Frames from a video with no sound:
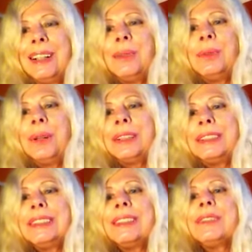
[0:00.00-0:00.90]

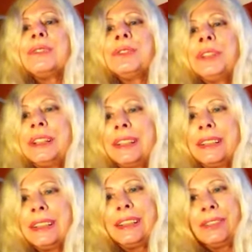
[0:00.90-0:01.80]
was
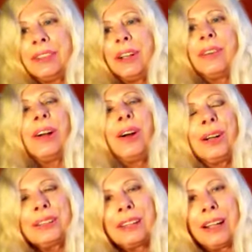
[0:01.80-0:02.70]
really giving her a
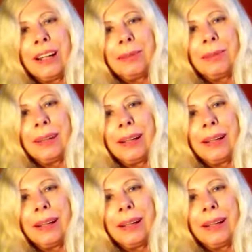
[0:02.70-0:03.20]
hard time,